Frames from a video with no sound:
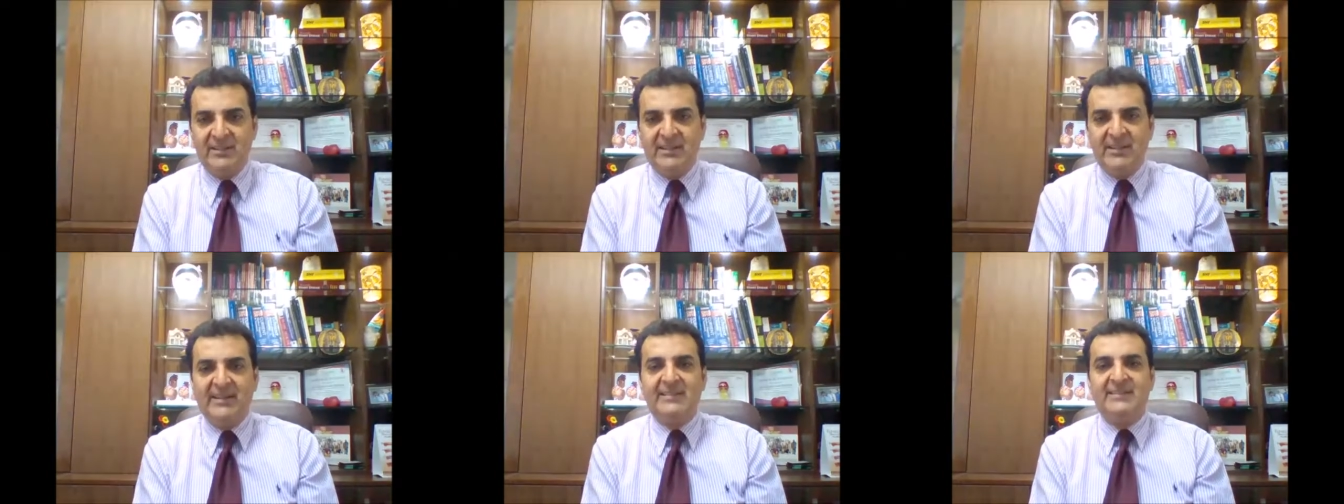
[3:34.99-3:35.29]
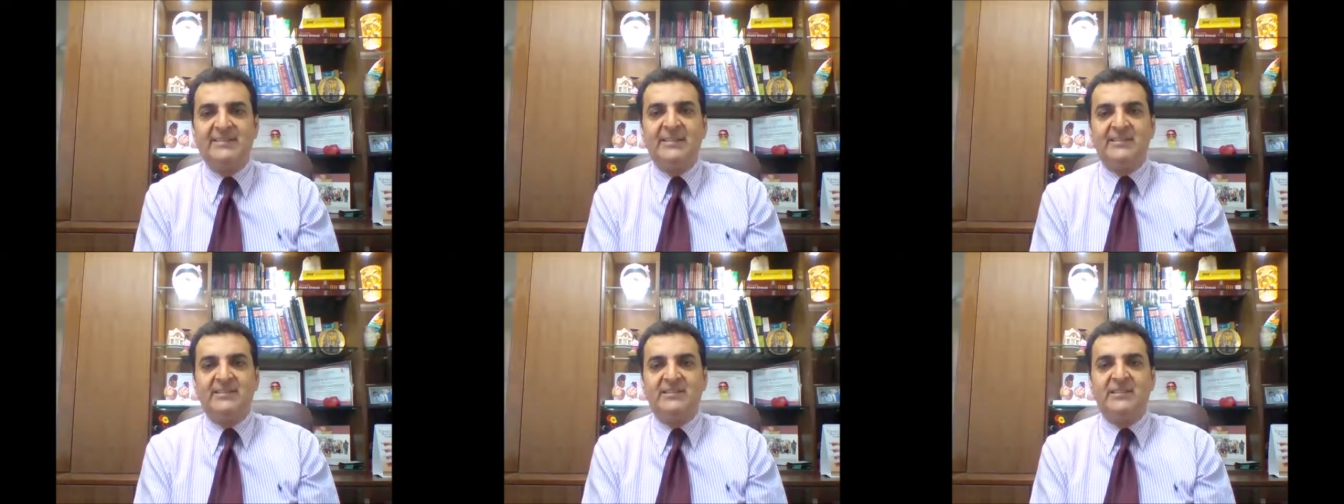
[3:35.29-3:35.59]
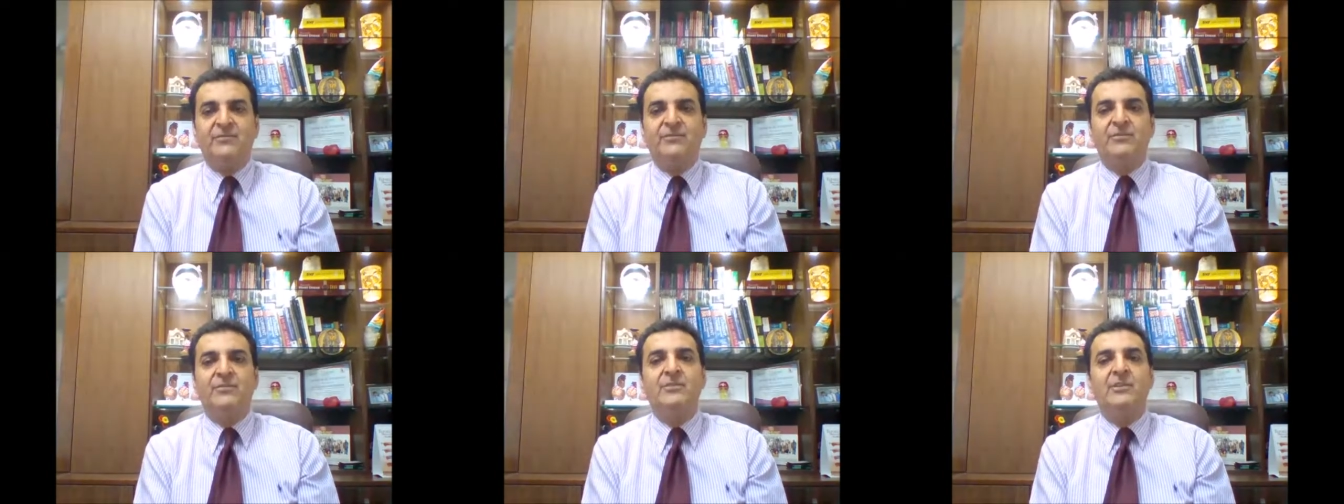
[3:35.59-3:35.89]

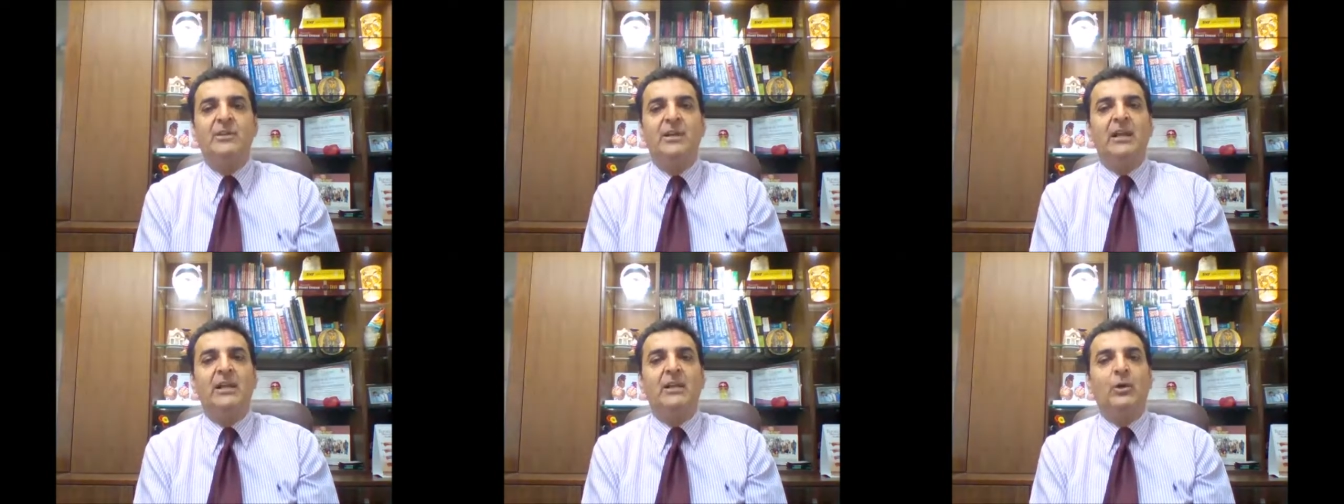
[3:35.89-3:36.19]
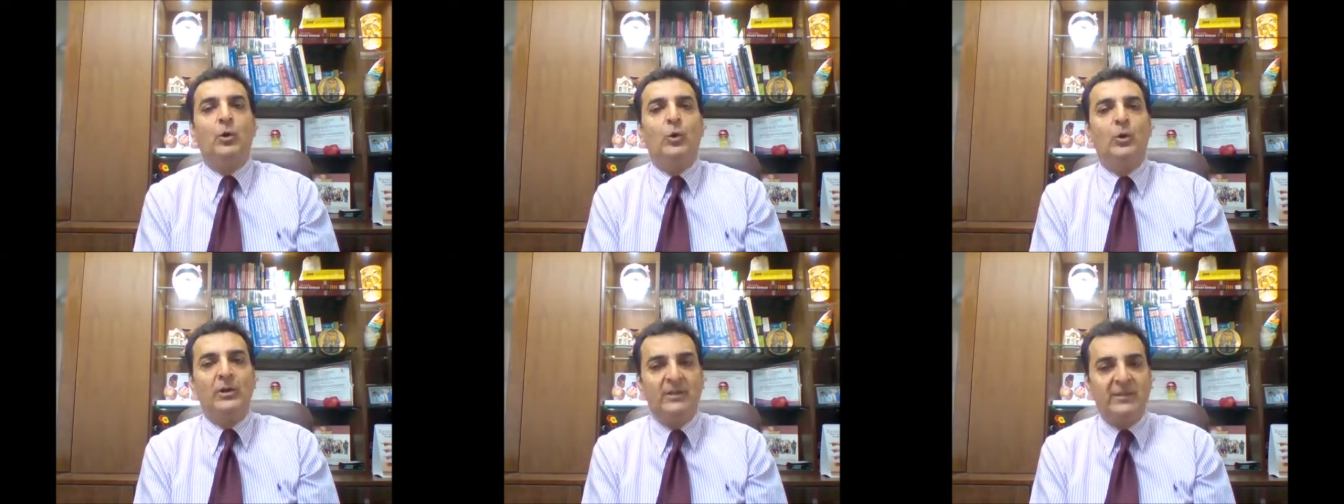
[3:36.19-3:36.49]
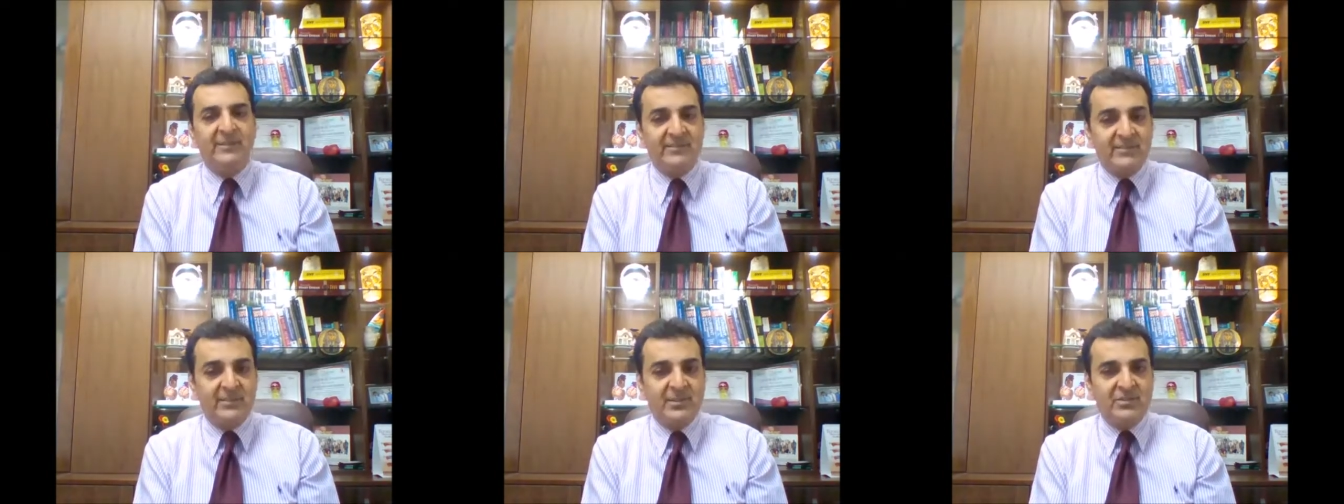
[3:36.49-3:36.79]
excessive alcohol
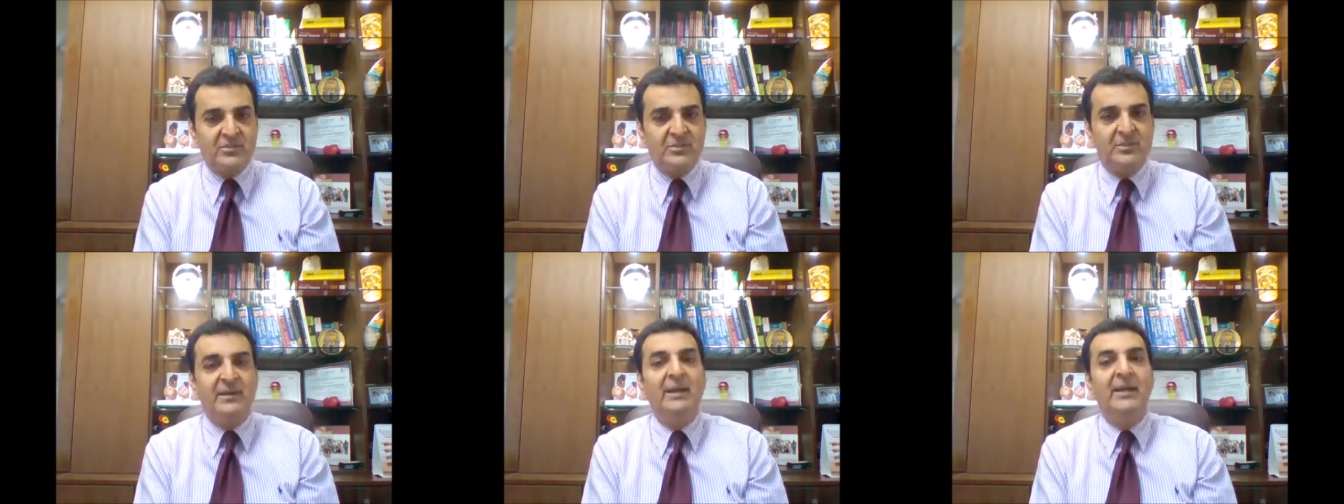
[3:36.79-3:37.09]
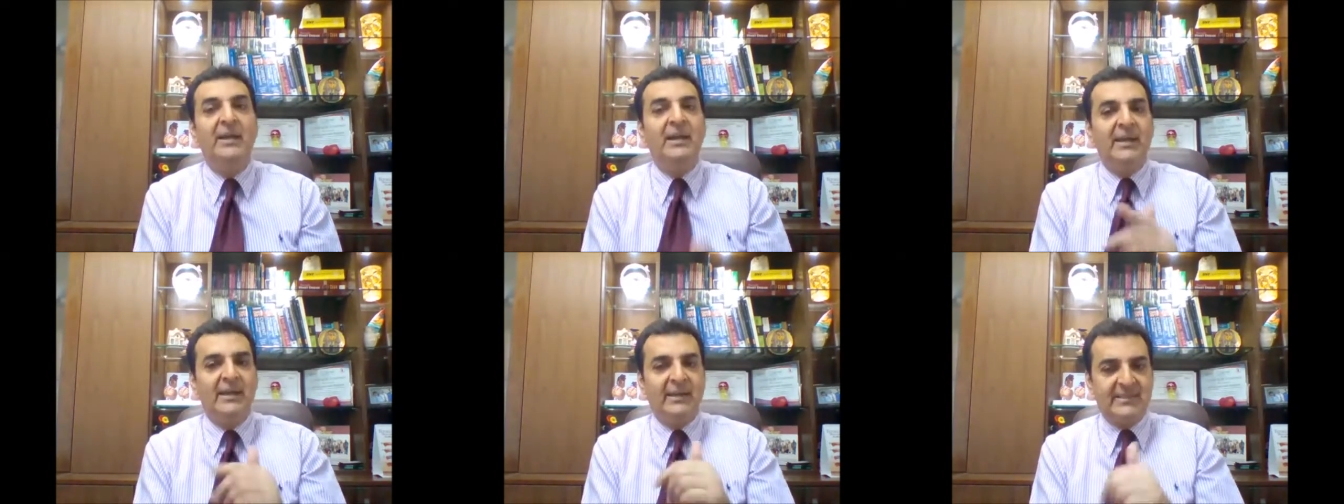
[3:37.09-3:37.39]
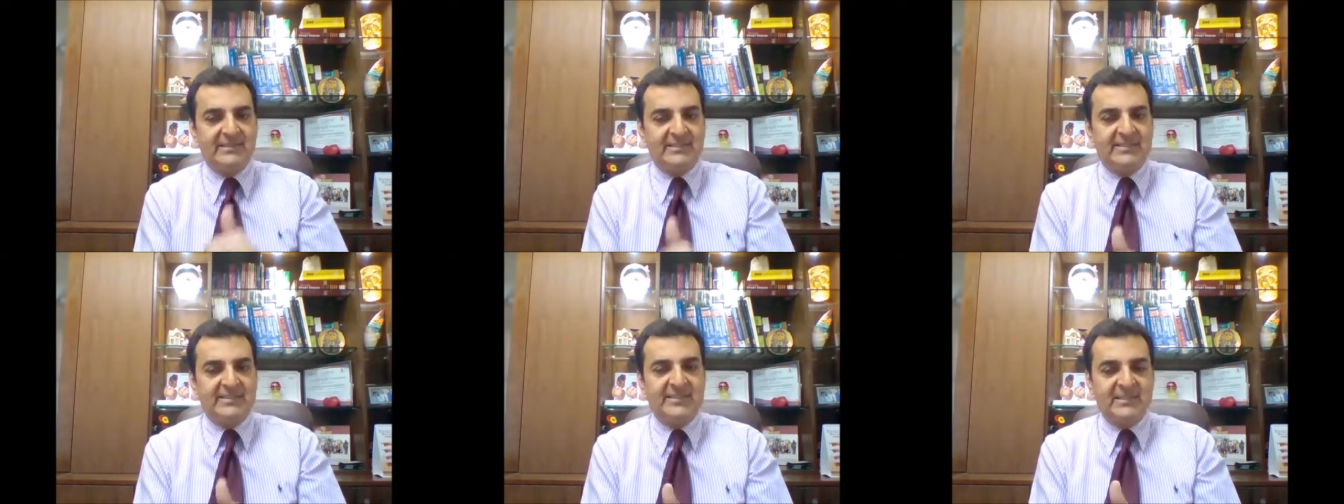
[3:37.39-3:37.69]
consumption,
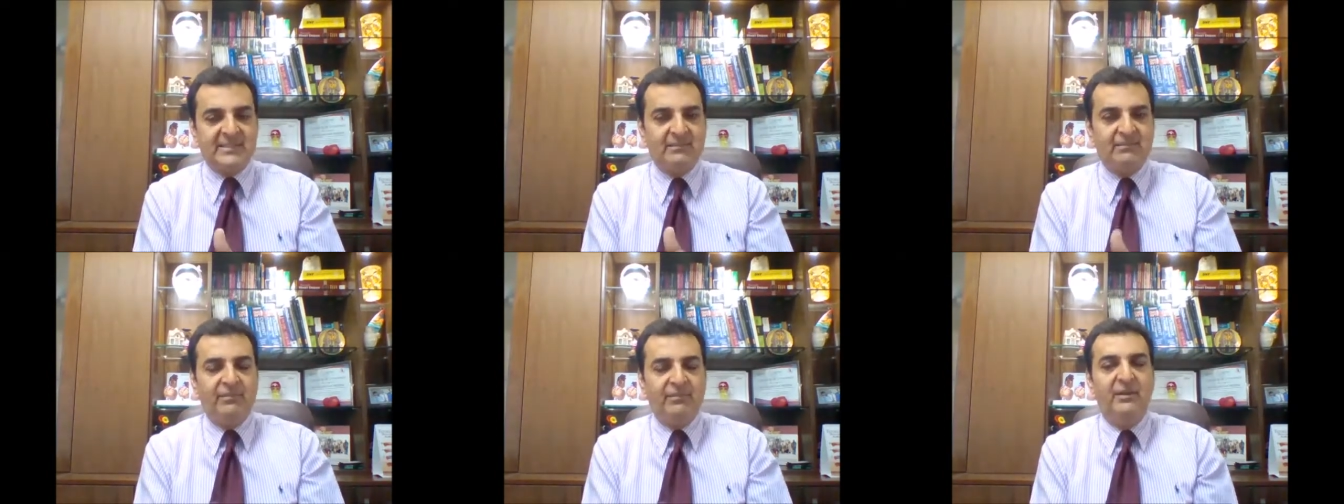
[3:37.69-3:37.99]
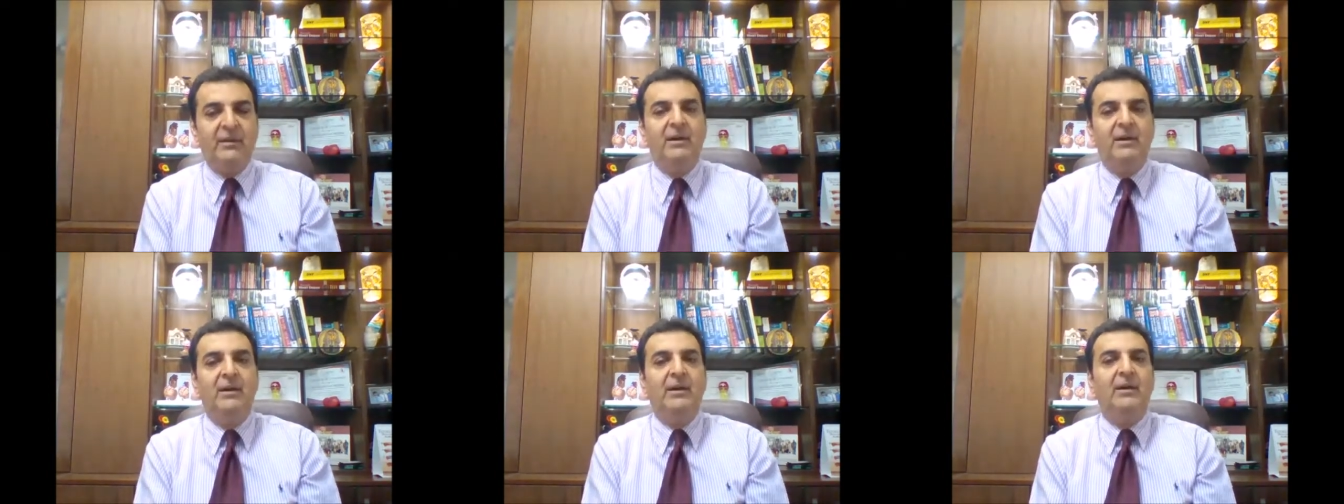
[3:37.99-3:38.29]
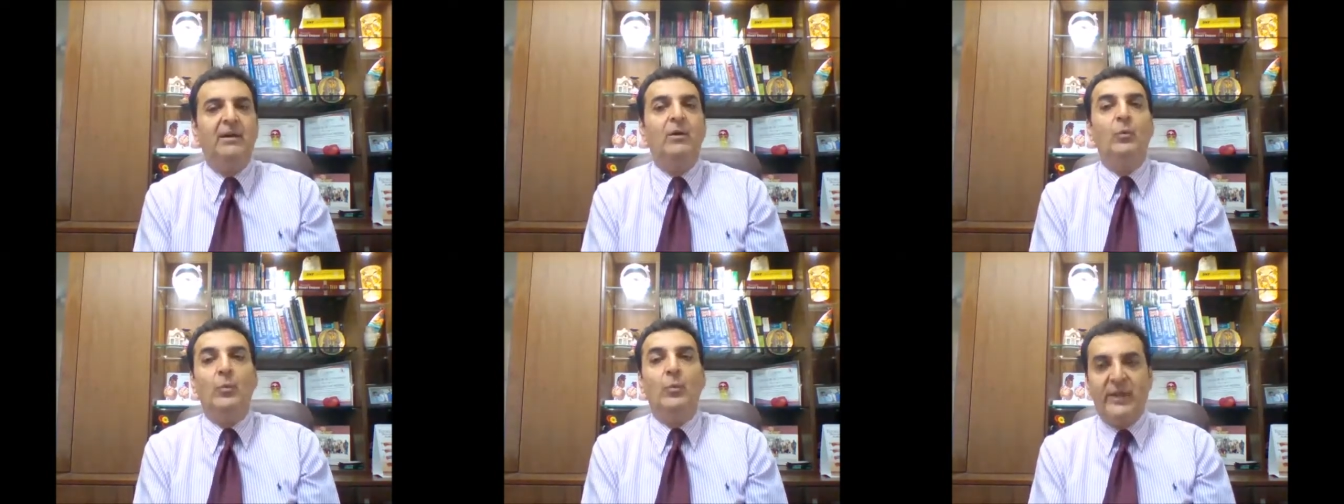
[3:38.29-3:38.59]
excessive
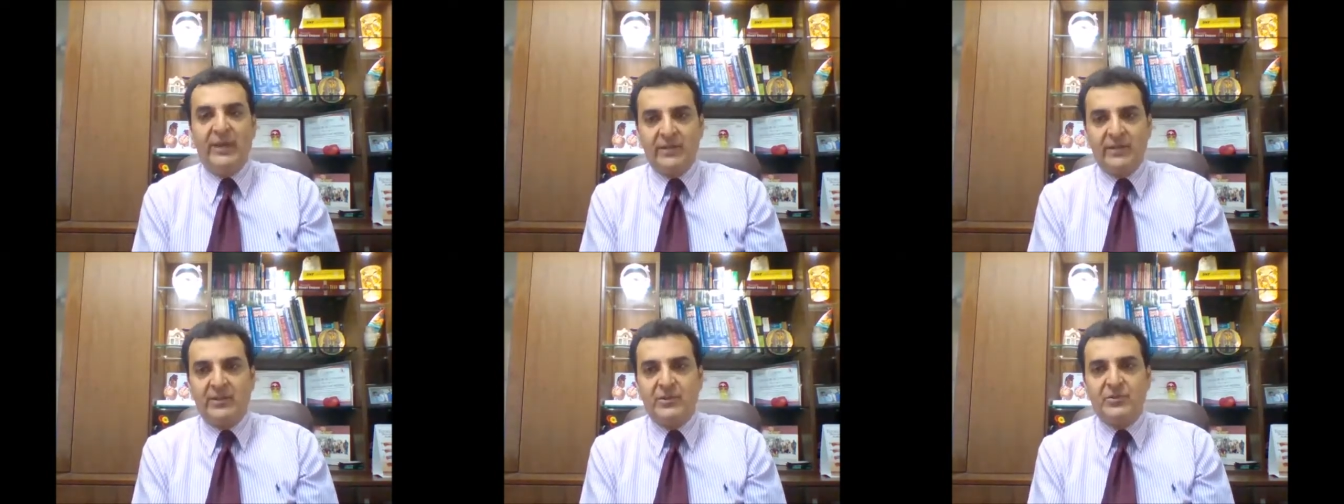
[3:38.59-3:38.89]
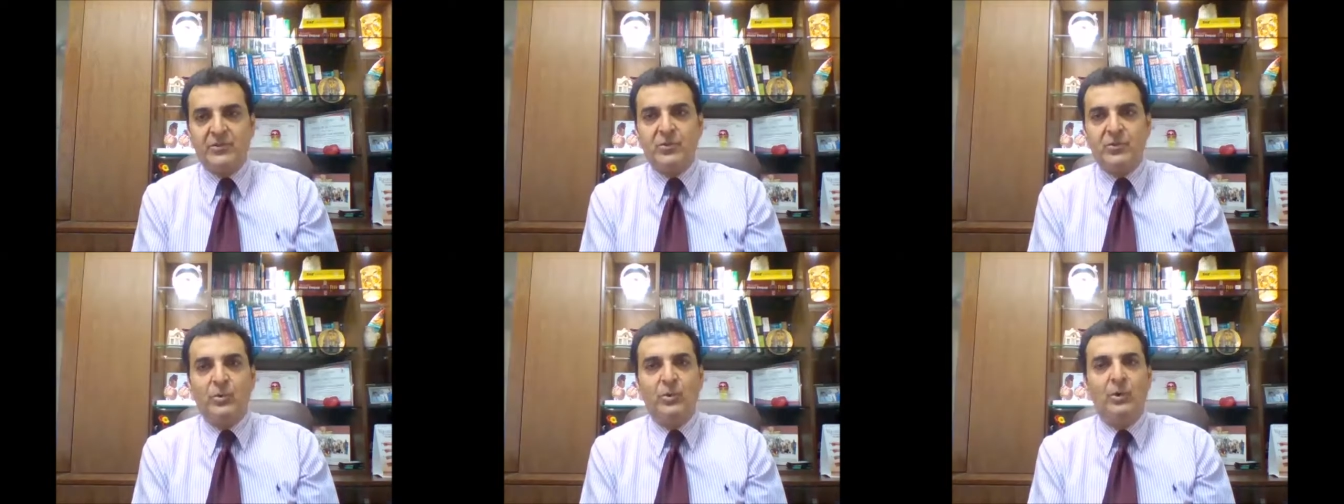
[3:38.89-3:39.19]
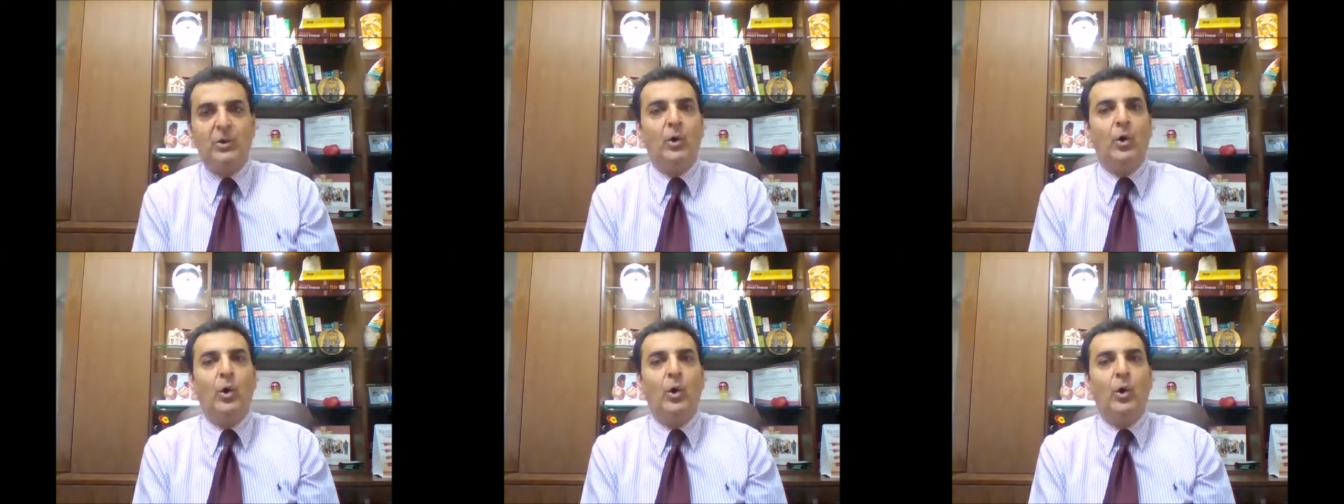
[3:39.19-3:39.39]
weight control.